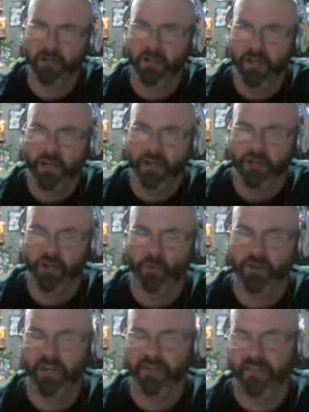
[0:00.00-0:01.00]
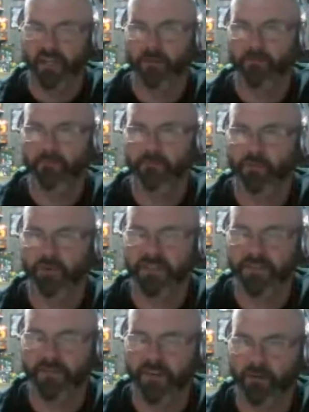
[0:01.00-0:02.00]
You went as Marissa
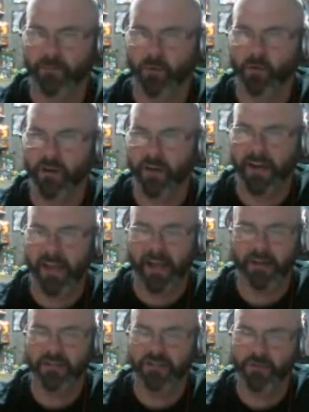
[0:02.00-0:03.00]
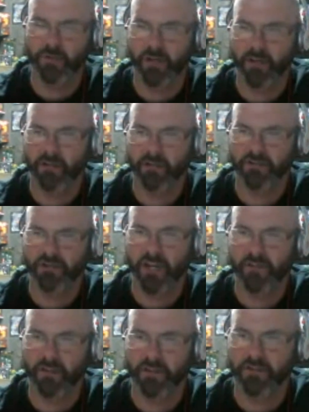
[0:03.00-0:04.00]
Felborn, and how did you have a
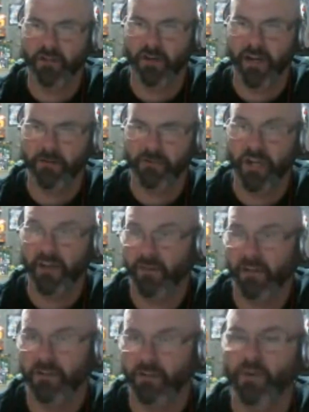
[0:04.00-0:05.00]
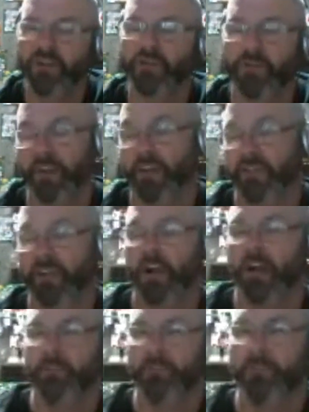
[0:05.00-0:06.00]
good turnout? What did you think of the
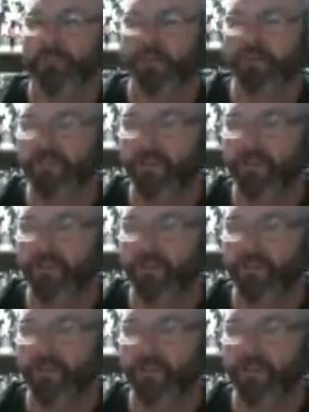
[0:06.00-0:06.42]
con, first of all,